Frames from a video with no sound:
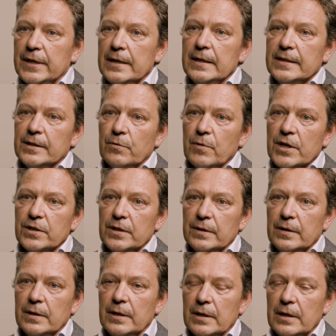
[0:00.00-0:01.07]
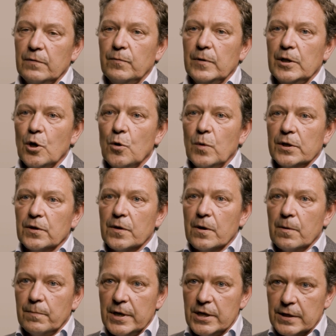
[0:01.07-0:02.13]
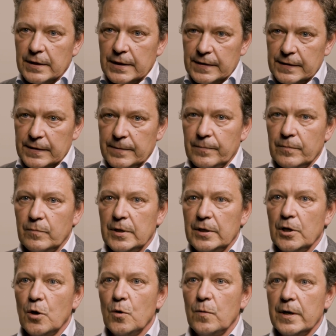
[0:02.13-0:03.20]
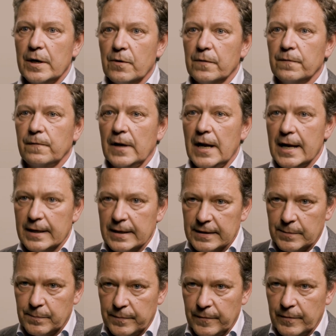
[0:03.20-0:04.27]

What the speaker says: then there's the question, if we know what our ambition is, we know where our flag is